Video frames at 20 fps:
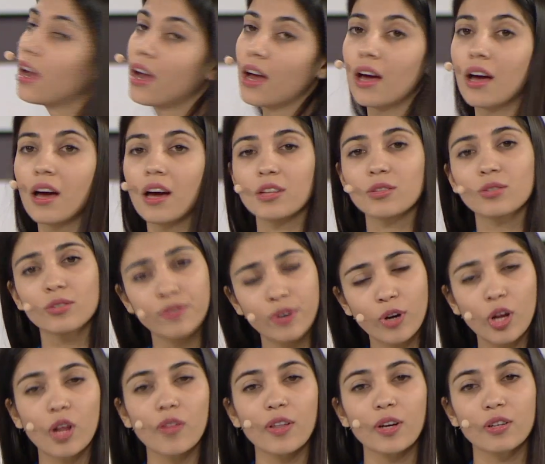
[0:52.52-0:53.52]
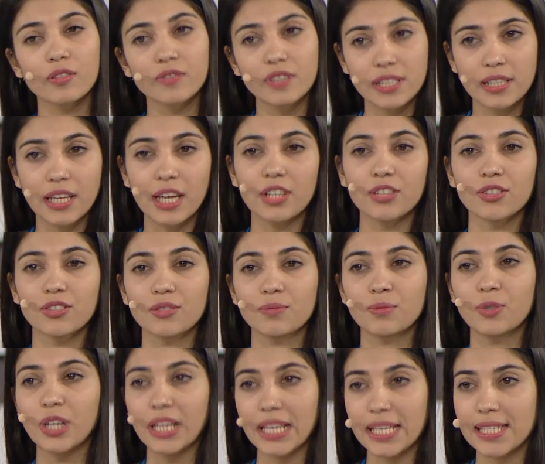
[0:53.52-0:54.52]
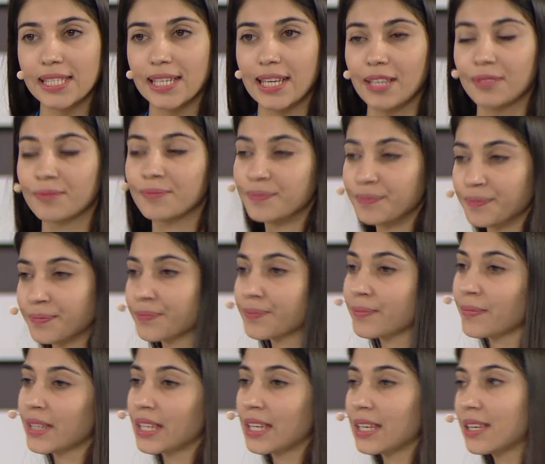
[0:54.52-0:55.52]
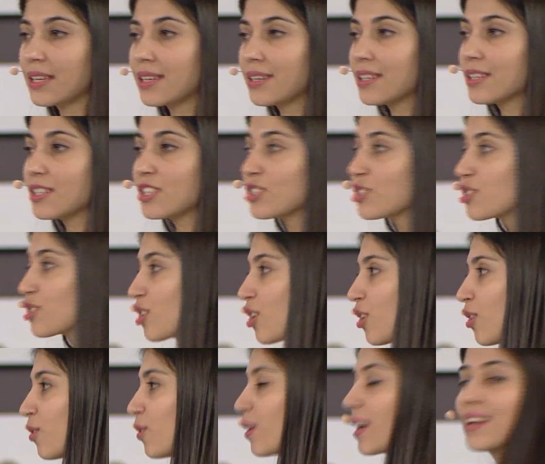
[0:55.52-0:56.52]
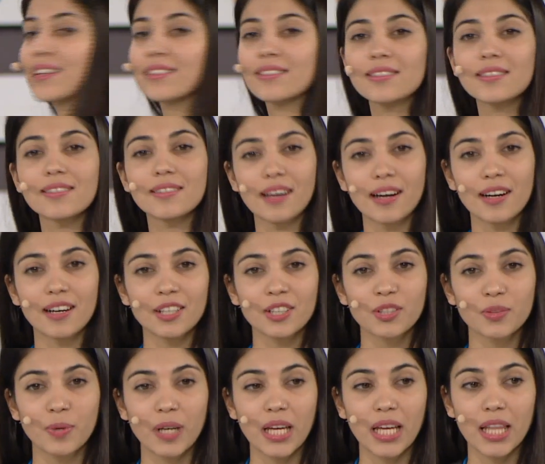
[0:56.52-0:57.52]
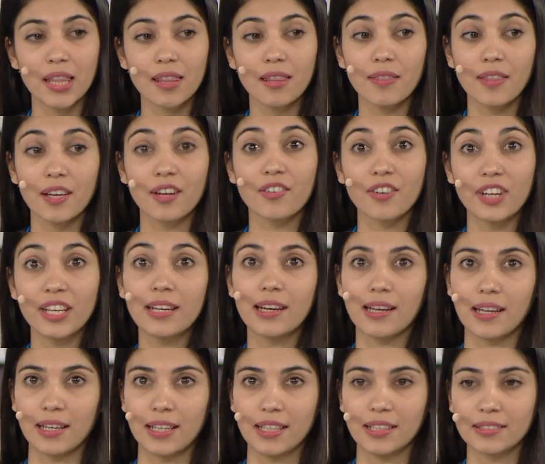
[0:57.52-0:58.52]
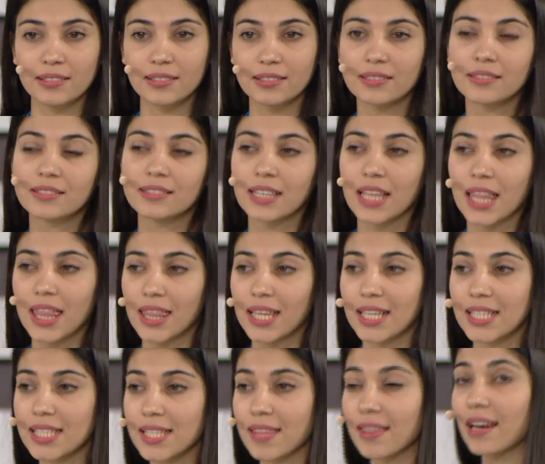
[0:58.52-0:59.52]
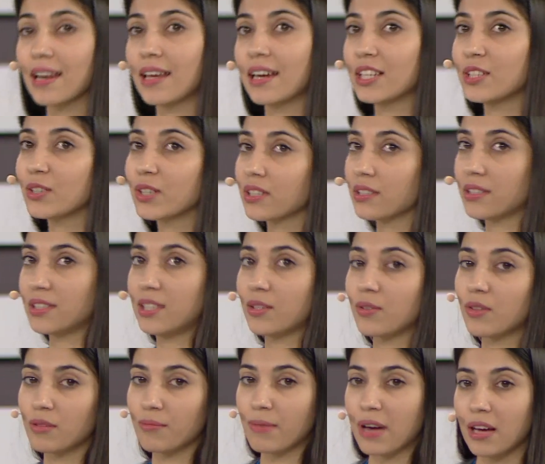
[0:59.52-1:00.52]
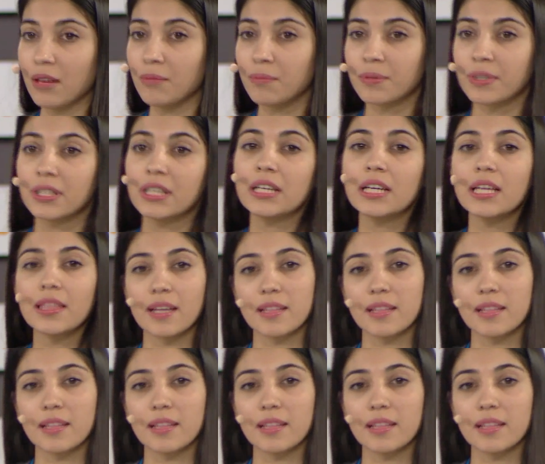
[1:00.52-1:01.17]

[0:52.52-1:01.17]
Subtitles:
to follow the conversation more easily. So let's start with the green line. That's the line you can see on the map that